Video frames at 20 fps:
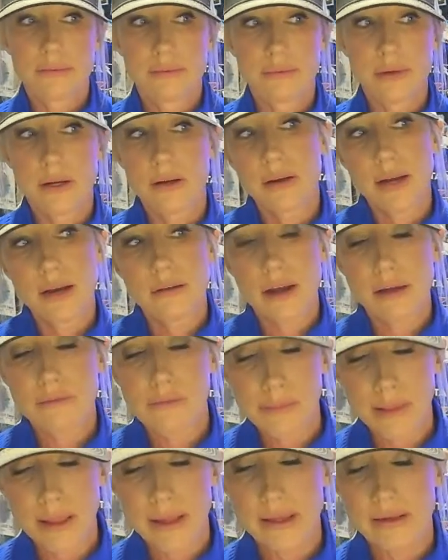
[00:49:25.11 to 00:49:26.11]
We don't ever have a
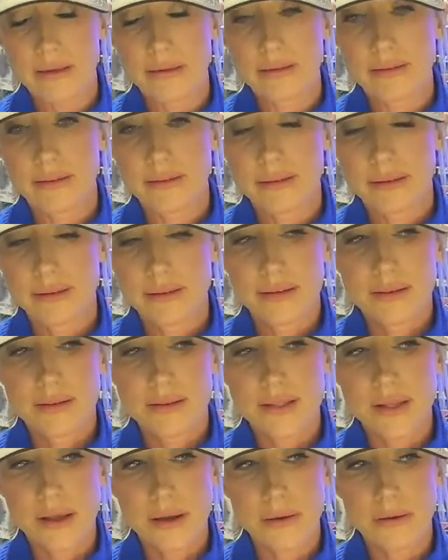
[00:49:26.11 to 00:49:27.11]
plan.
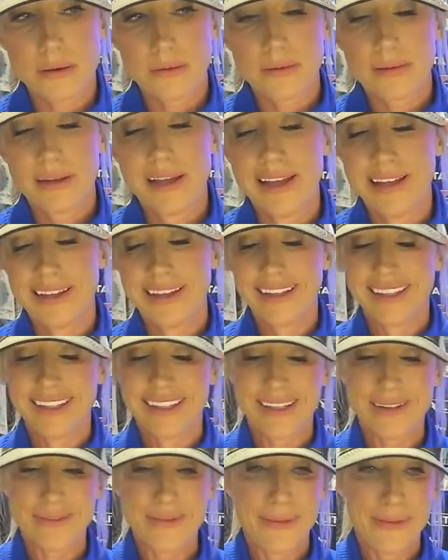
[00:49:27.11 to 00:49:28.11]
So
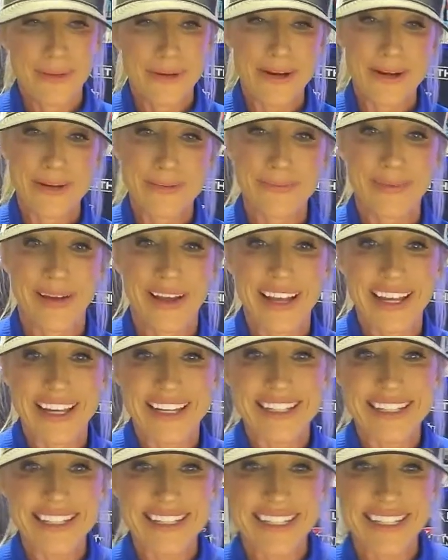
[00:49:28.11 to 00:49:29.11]
pretty
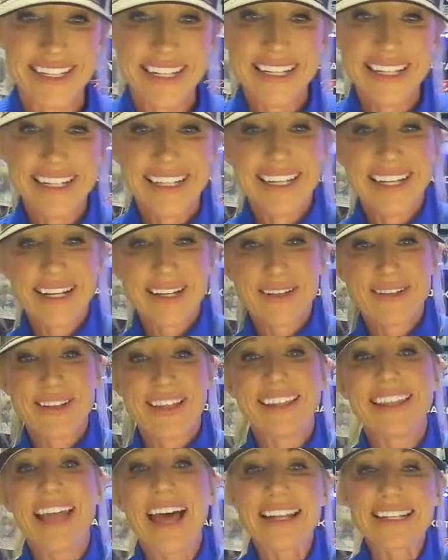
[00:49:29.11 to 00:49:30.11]
much.
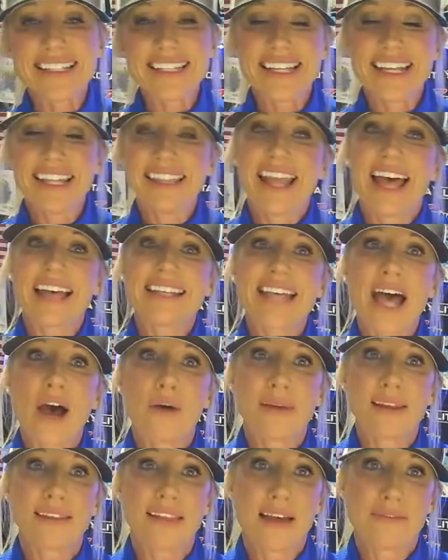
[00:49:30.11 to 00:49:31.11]
Then that's how
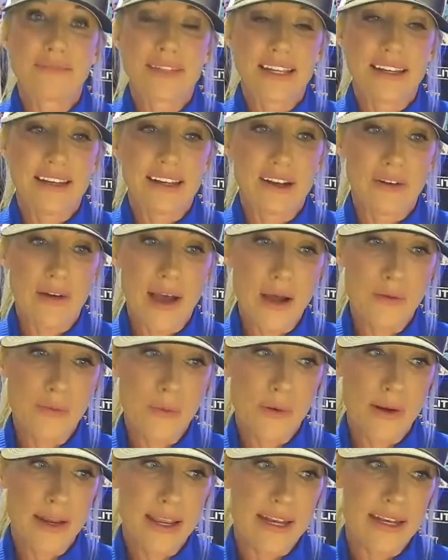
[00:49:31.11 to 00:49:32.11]
we loved it. I
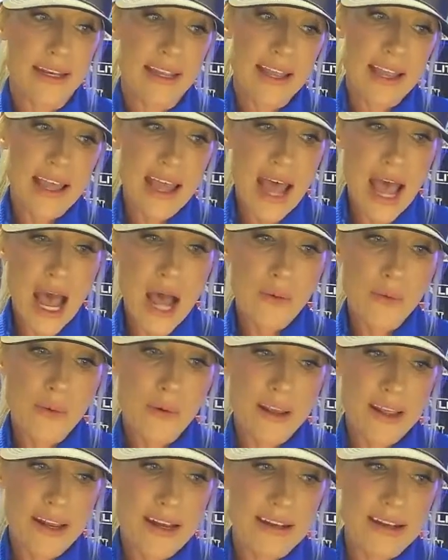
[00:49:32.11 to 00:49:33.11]

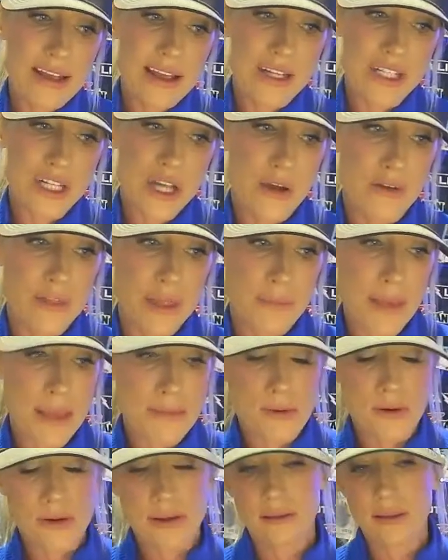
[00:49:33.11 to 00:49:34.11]
wanted a show that
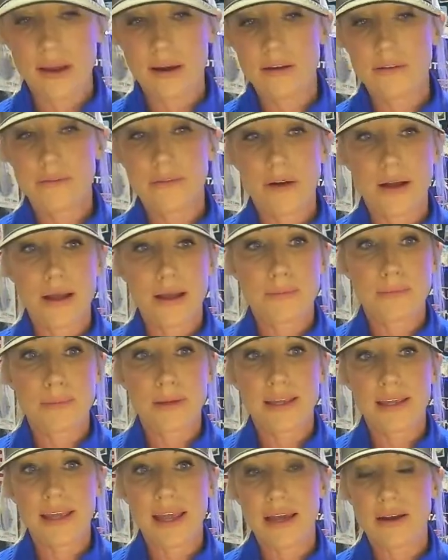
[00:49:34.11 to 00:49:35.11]
people could learn from,
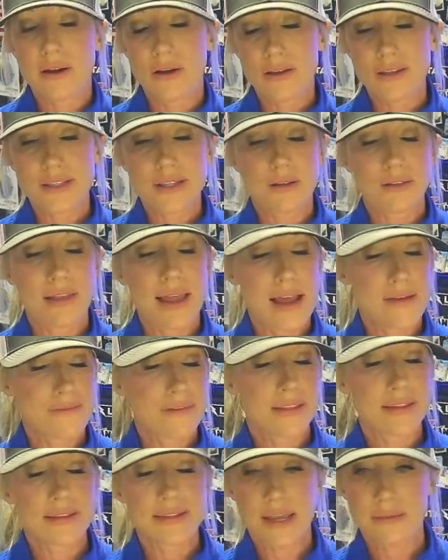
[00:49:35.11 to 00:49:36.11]
but yet also laugh
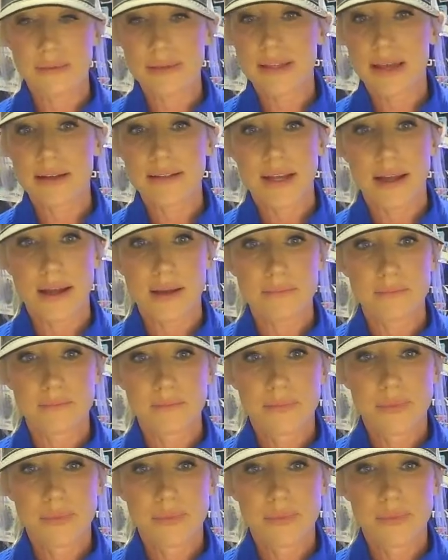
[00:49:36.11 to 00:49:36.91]
at the same exact time.